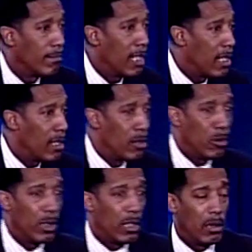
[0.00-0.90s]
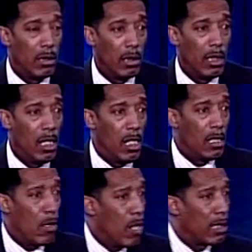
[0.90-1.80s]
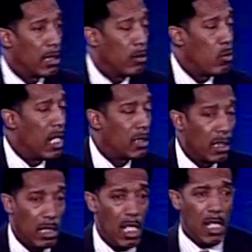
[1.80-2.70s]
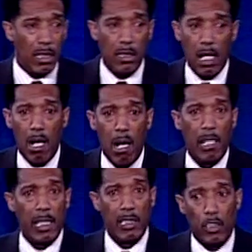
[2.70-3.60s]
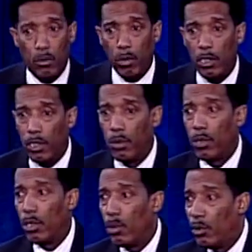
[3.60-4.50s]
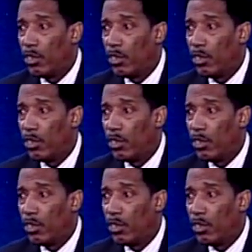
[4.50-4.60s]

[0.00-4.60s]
Hallelujah. Now watch this, watch this. God instructs you to do